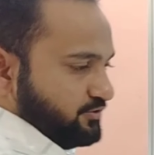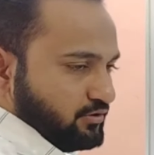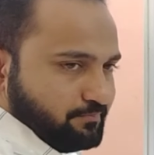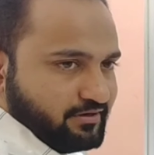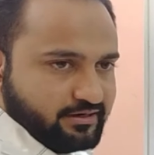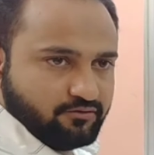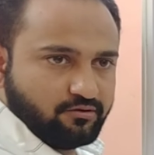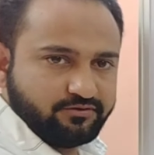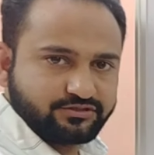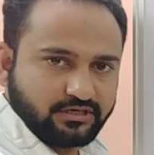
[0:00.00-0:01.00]
Your printing
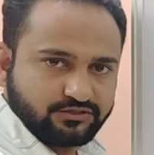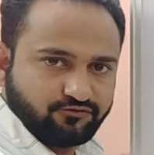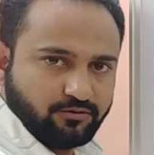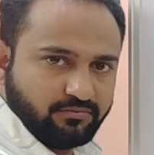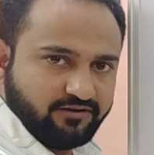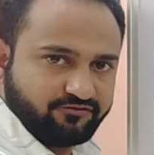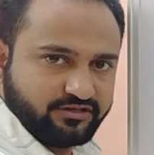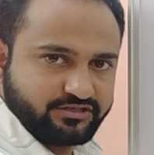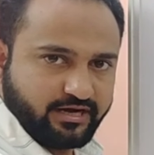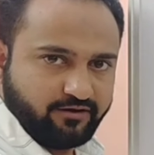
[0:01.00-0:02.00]
always starts from left
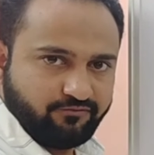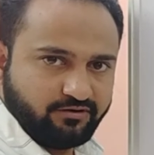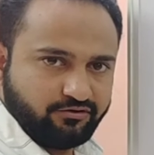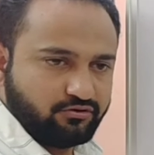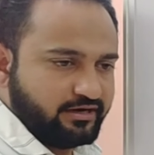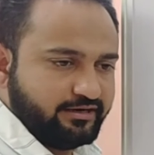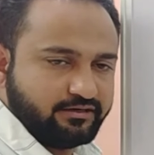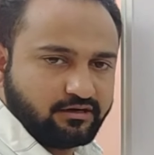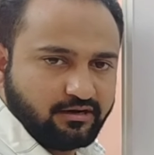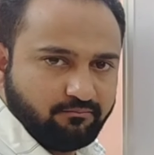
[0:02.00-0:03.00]
hand side. Whenever you write
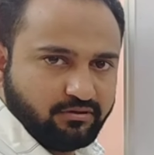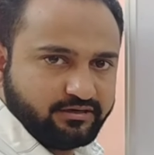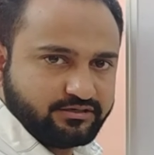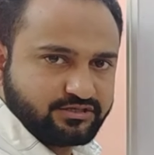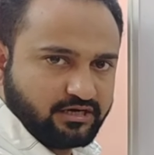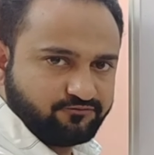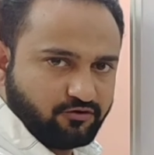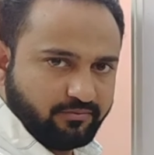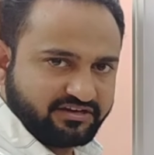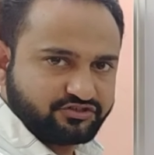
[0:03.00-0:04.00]
enter a number, it starts
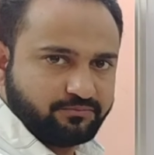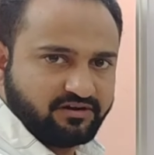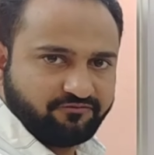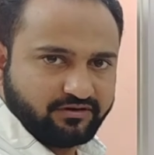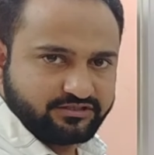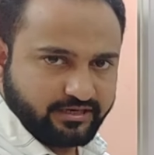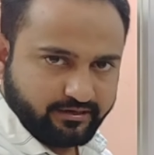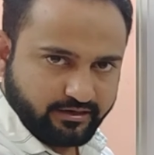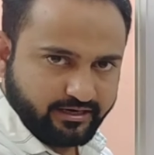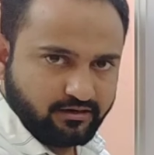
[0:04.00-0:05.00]
from extreme left hand
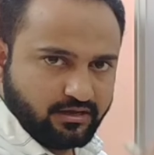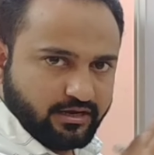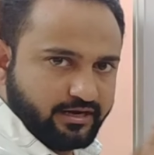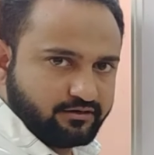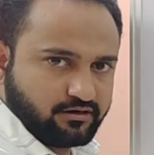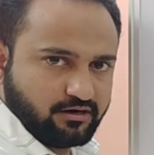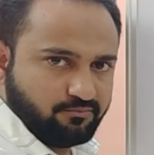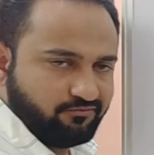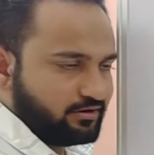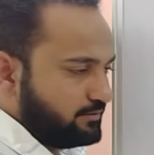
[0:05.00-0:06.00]
side, right? Enter a
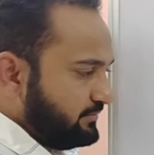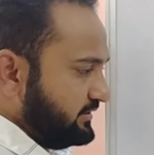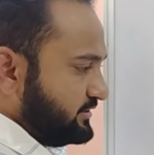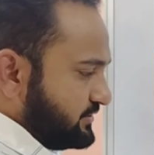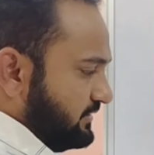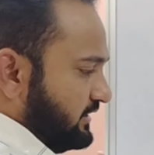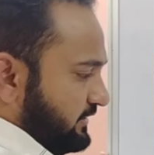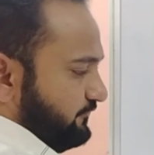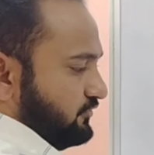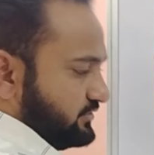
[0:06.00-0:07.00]
number will get printed.
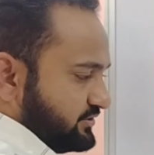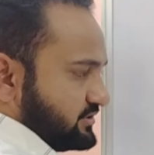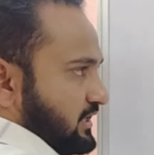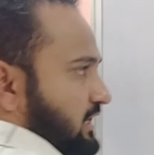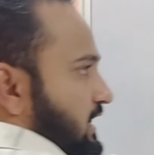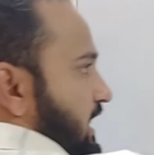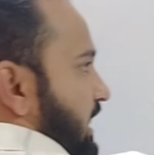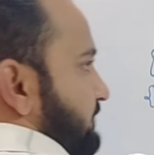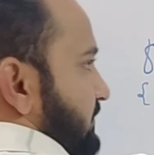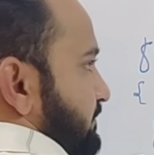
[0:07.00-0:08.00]
Similarly for this star,
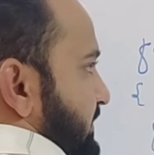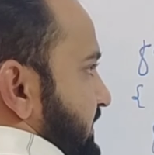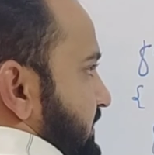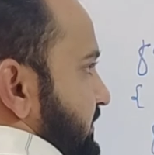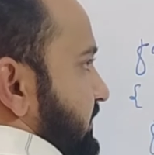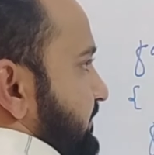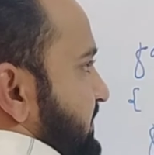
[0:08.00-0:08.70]
it will print here.